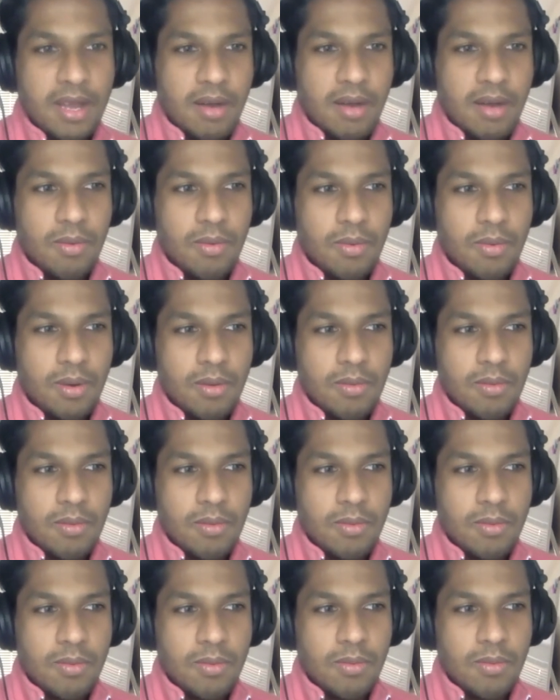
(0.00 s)
We'll,
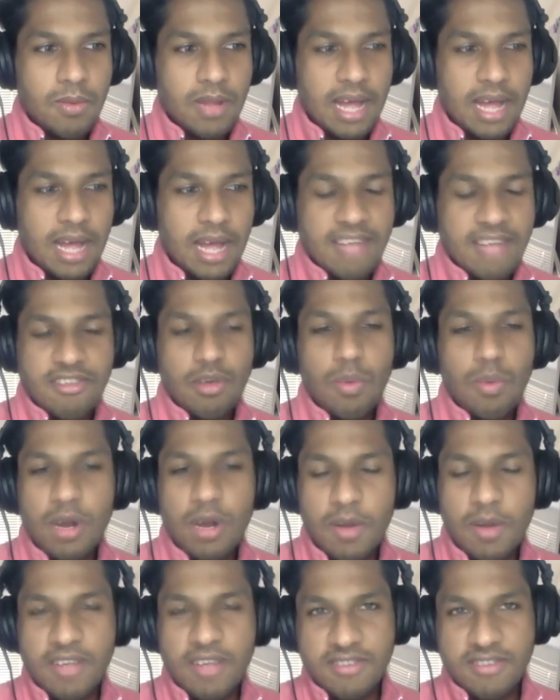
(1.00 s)
we'll ask you
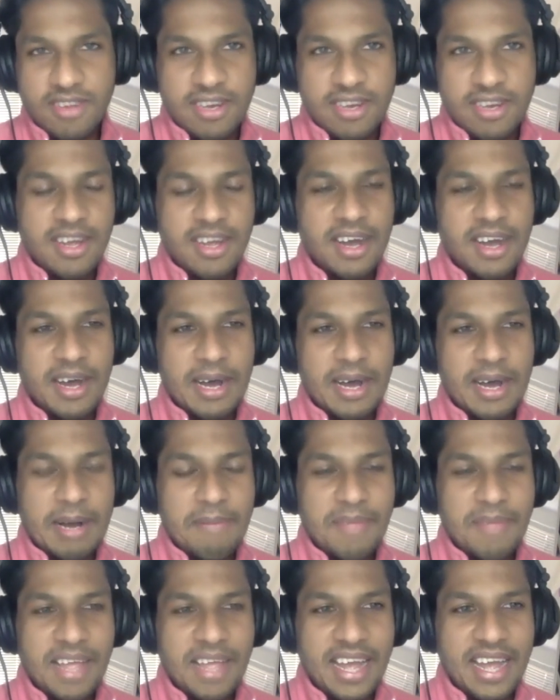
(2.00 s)
one question
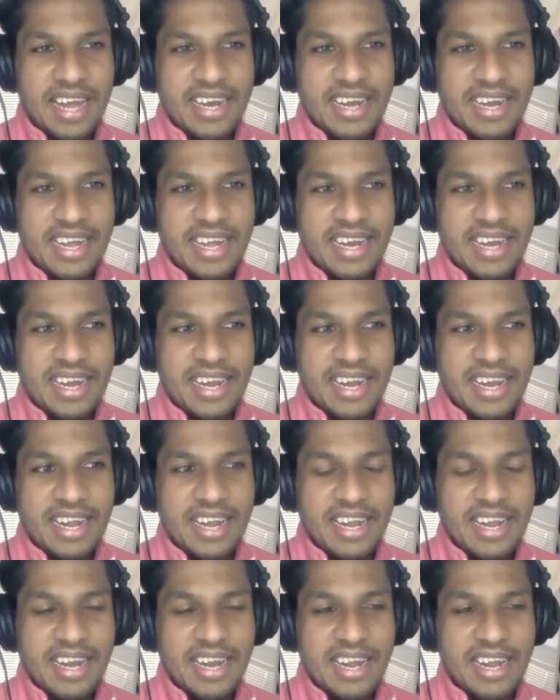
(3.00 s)
um, and, and,
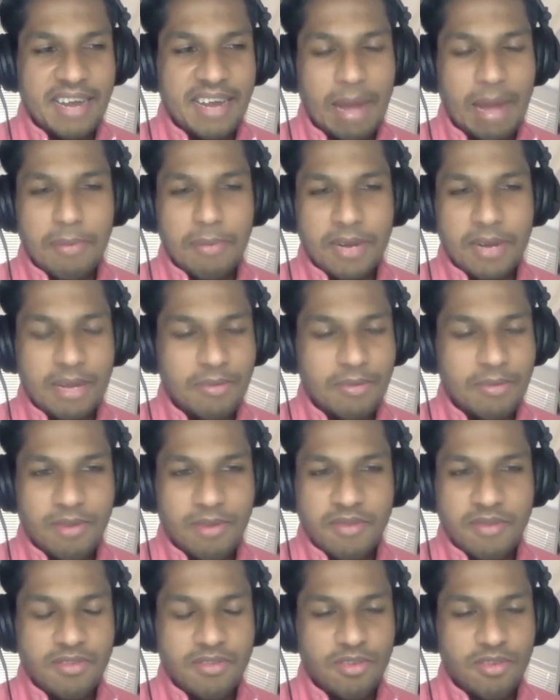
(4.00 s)
and and wrap it up.
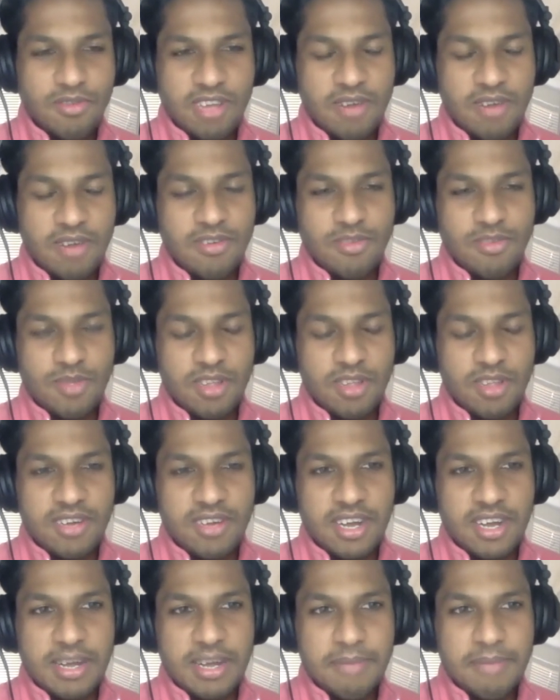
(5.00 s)
You've been so generous with your
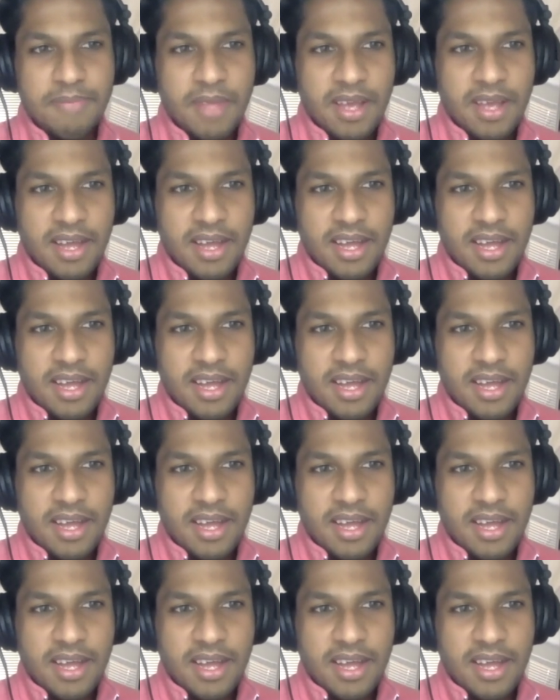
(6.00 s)
time.